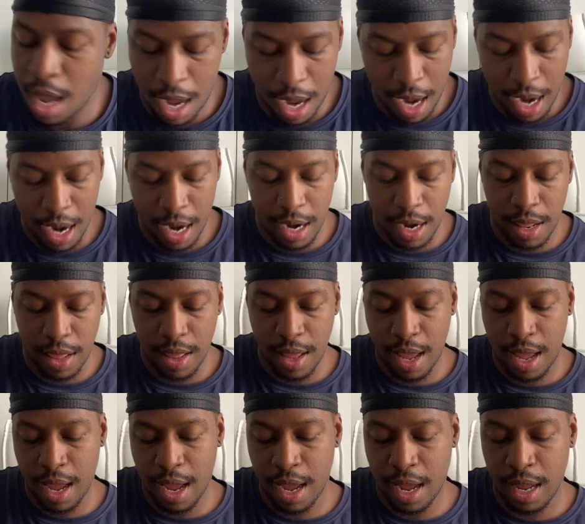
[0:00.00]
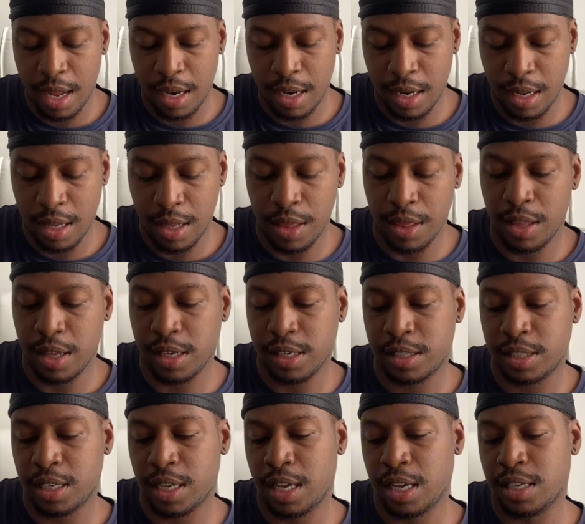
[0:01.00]
and then
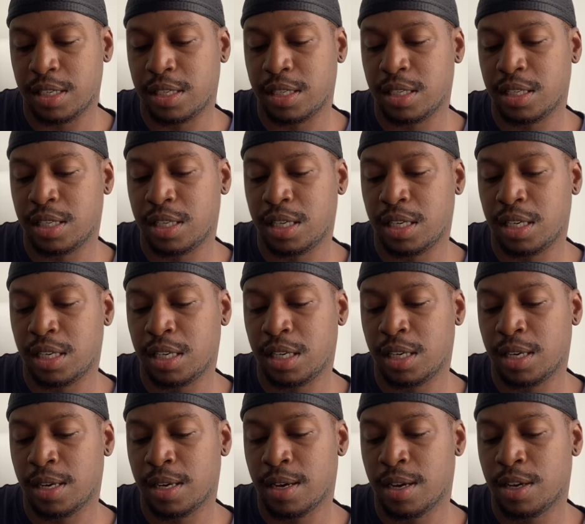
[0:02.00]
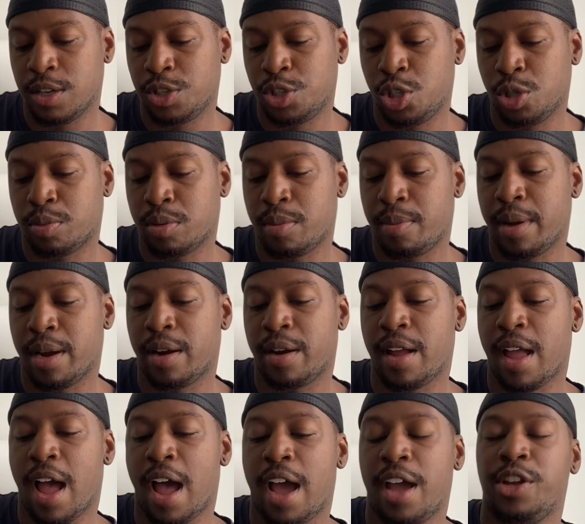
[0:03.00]
this is the super berry
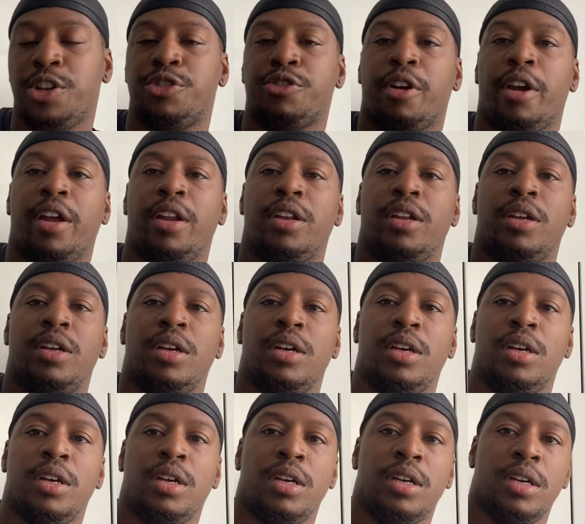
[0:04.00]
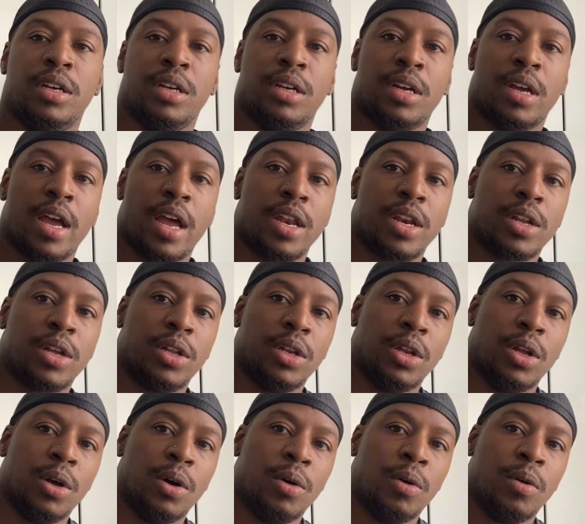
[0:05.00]
hydrate and
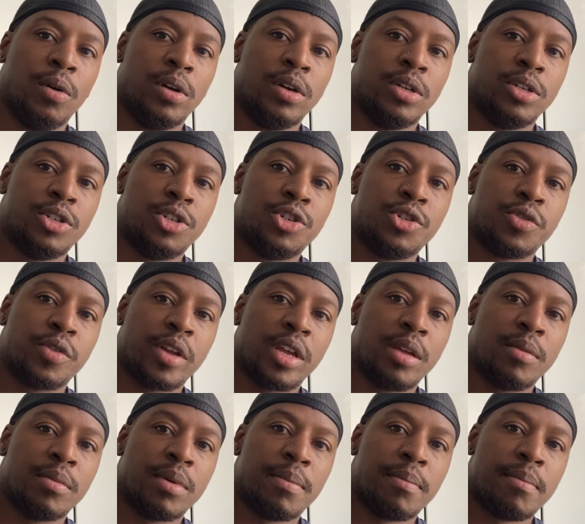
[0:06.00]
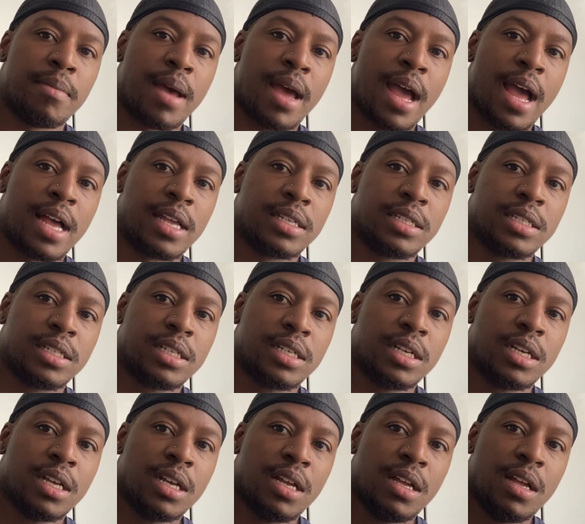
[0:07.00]
glow dream mask.
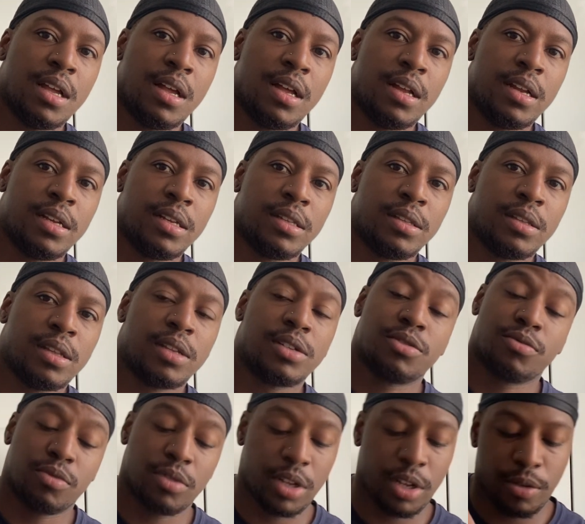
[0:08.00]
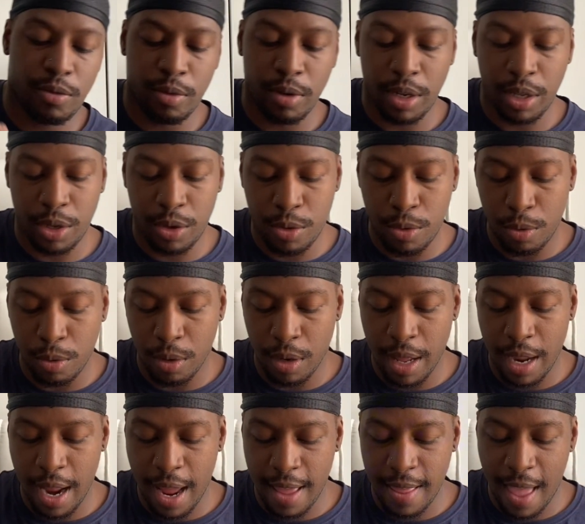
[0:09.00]
That's really, really cool,
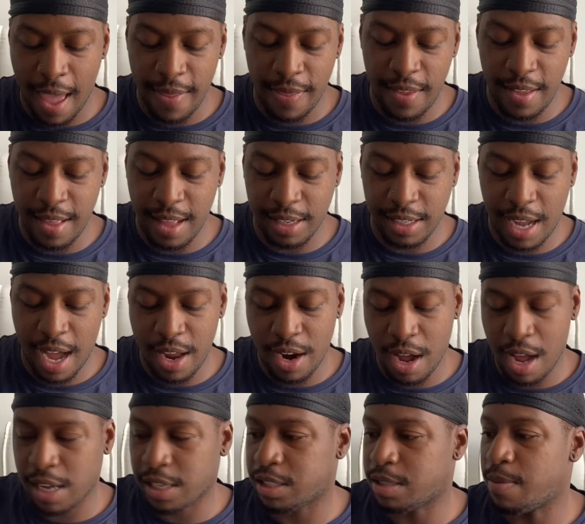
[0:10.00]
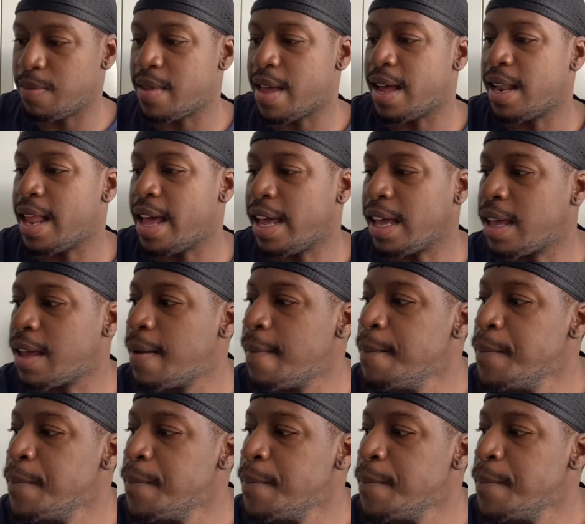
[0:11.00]
and I think that's kind of awesome that like